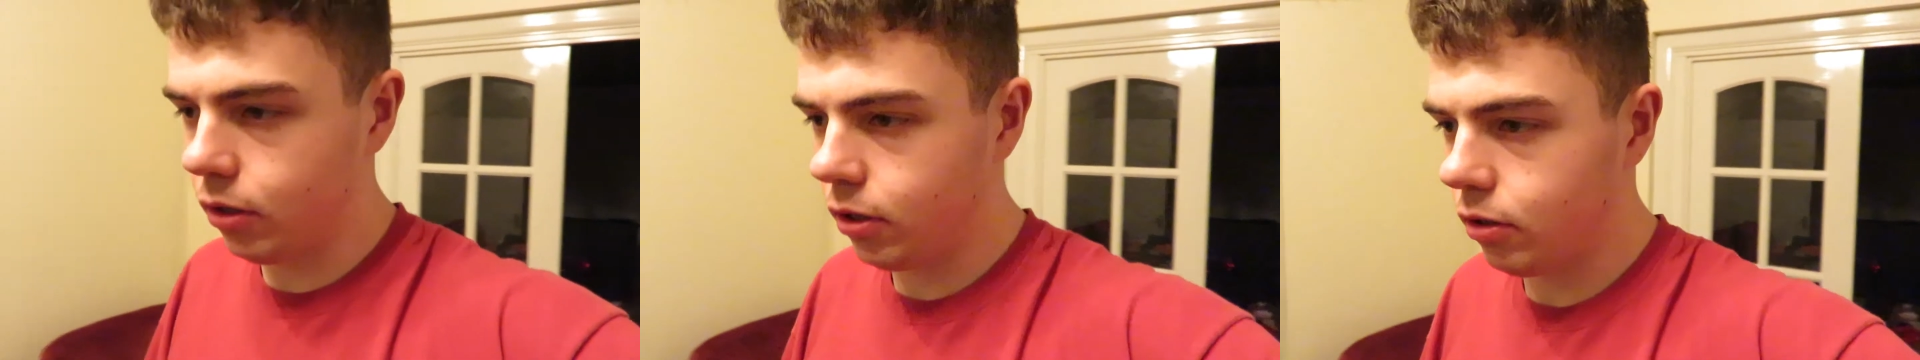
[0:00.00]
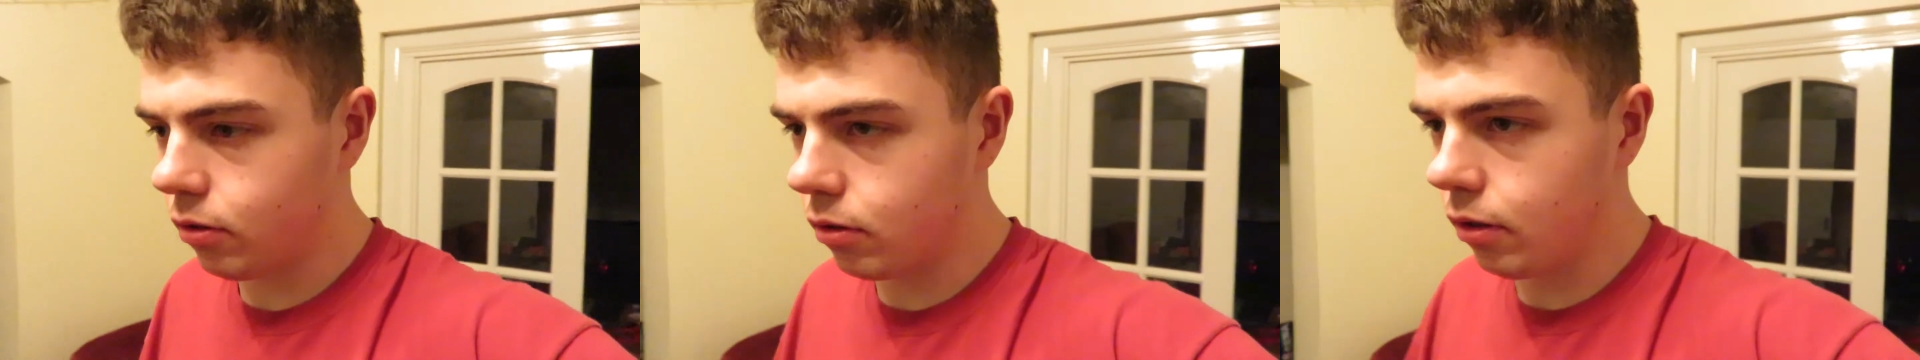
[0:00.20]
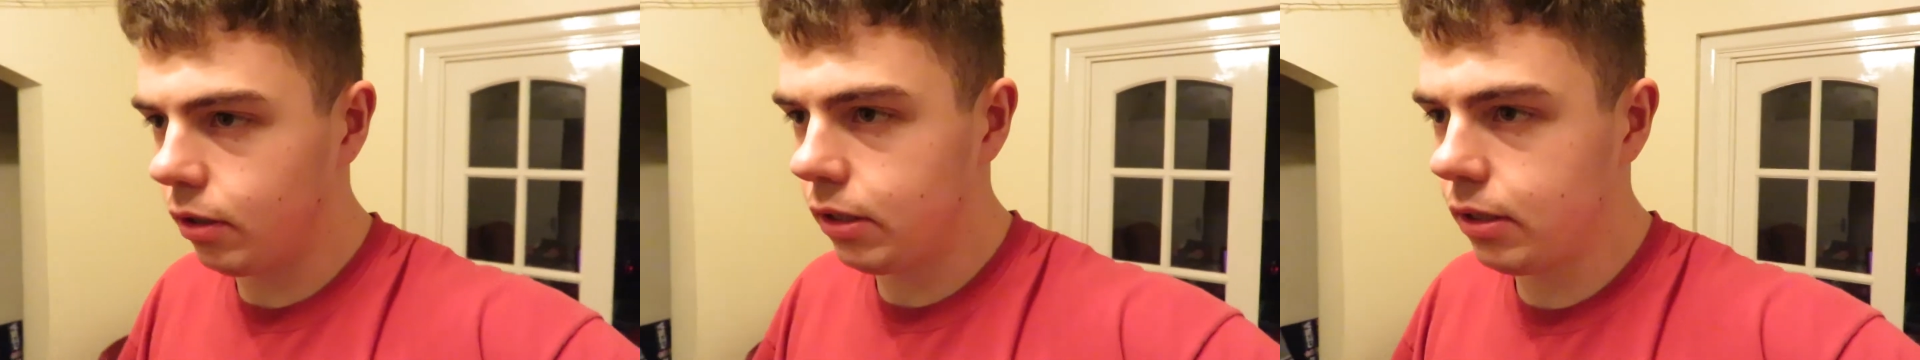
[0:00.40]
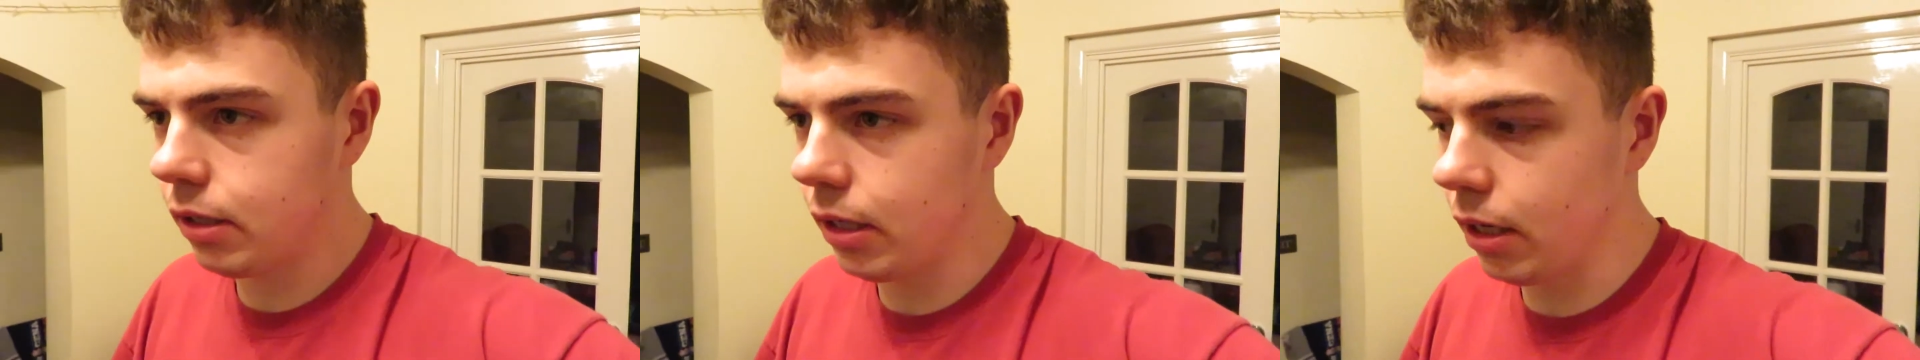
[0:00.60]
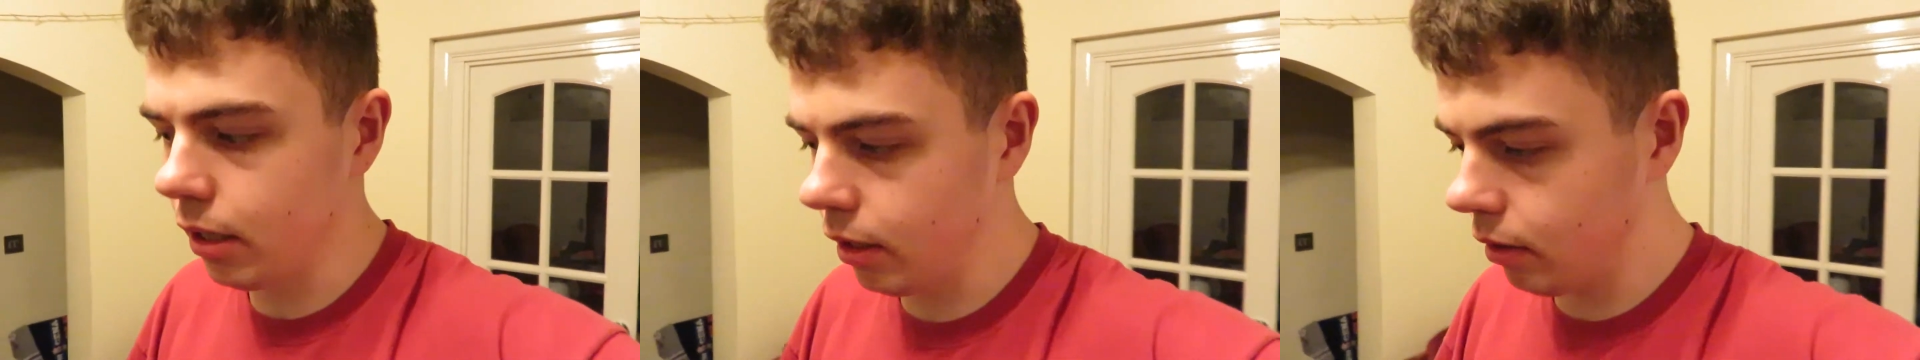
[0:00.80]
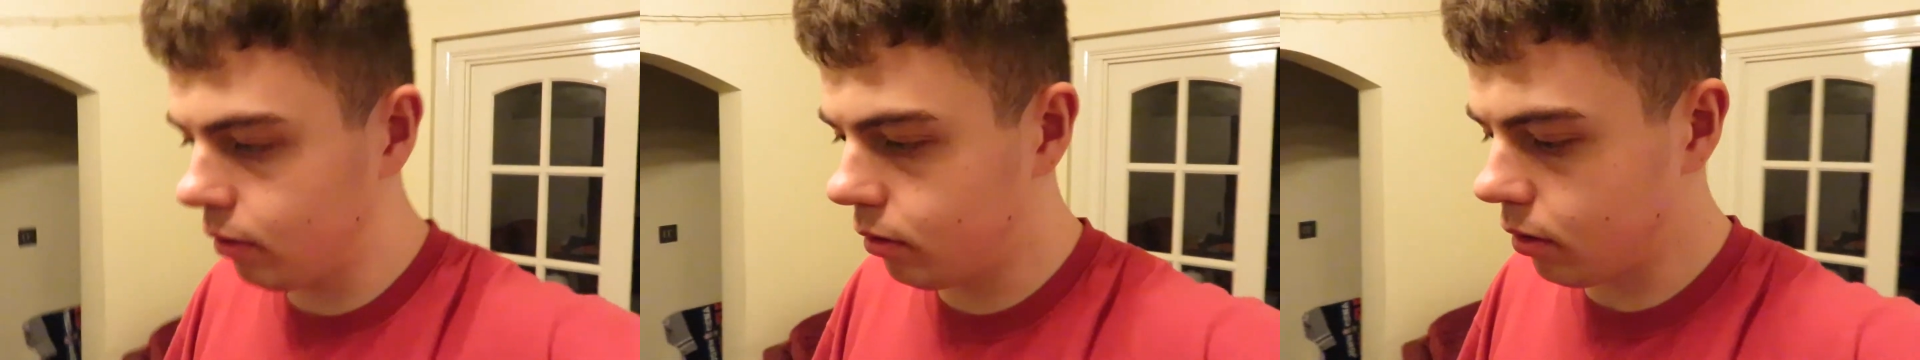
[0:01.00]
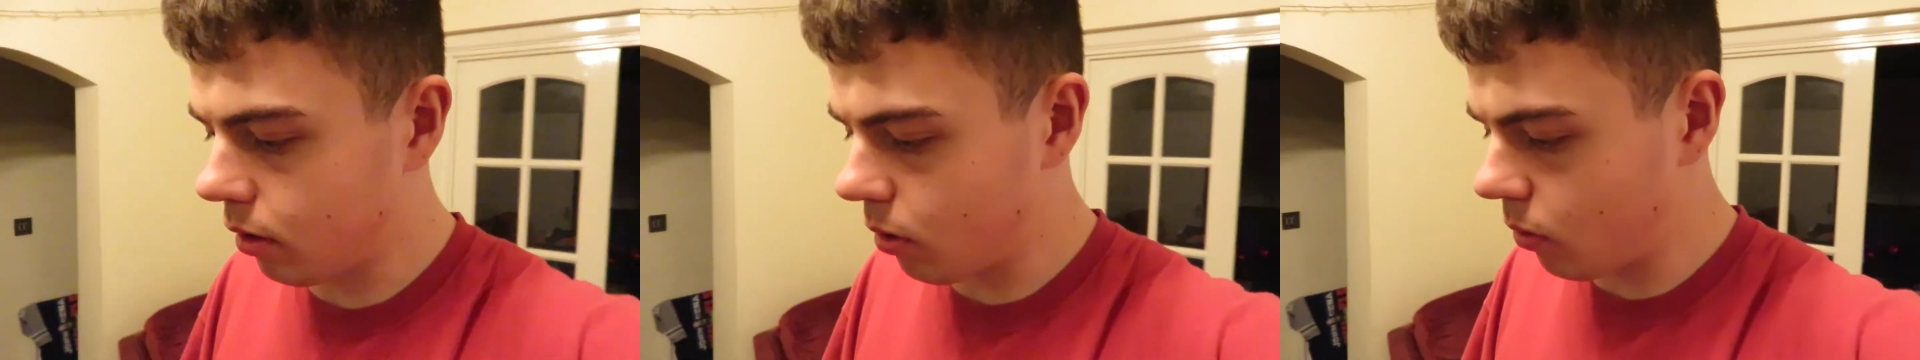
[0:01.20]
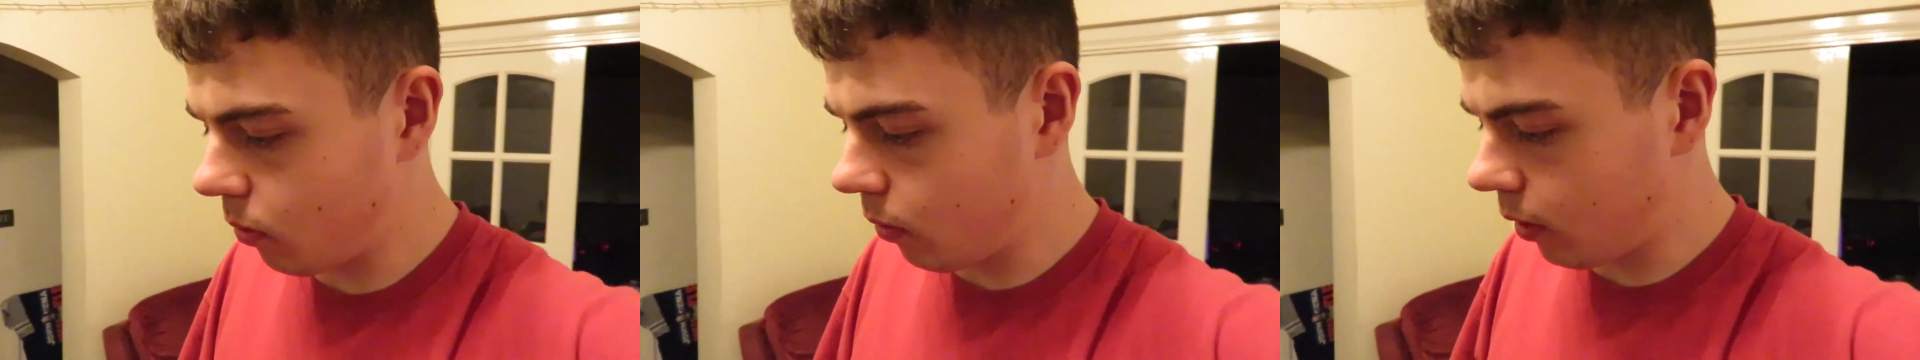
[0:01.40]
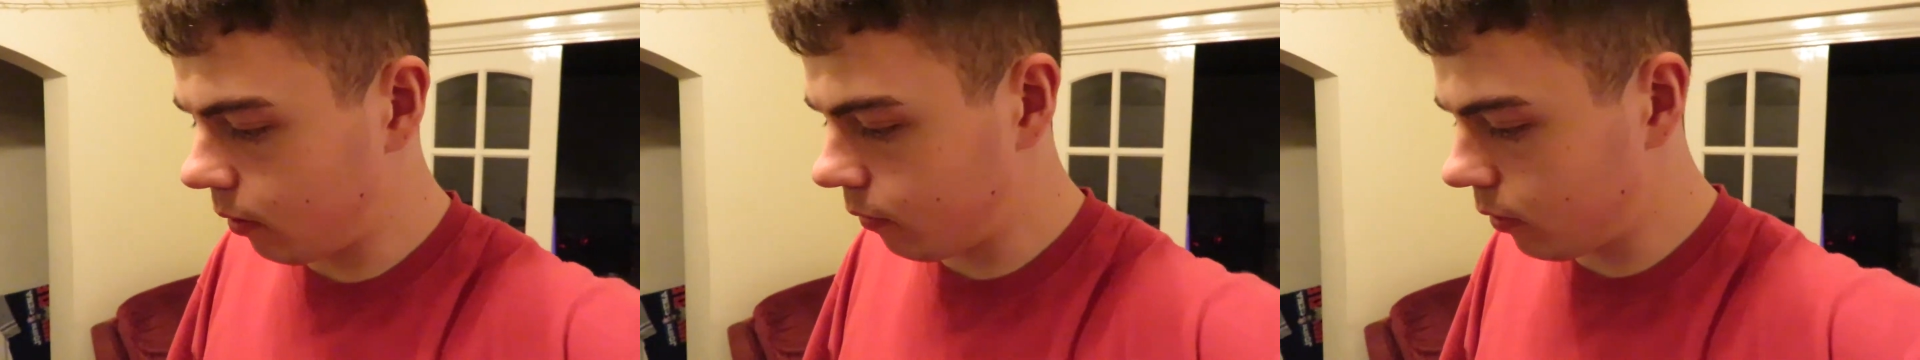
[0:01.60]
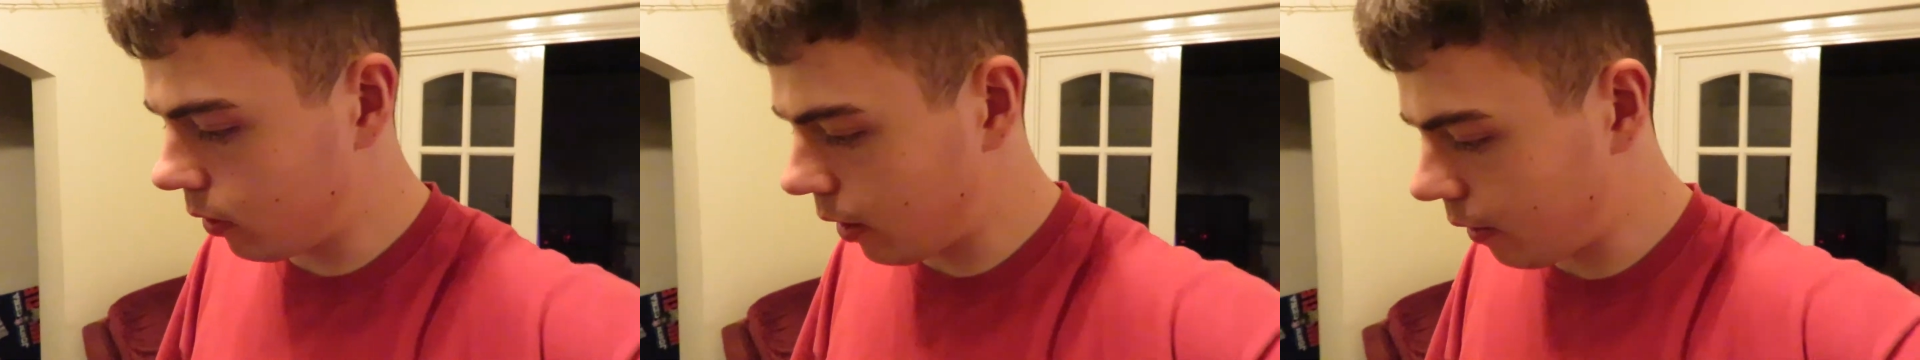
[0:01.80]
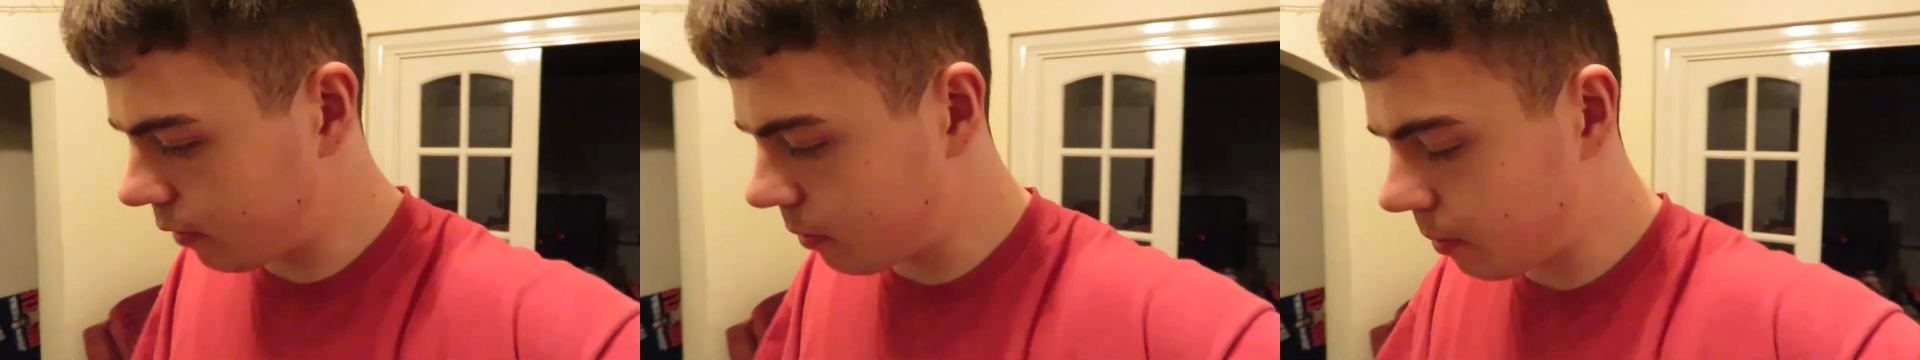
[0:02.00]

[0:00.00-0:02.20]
she's going to see it, so I'm going to have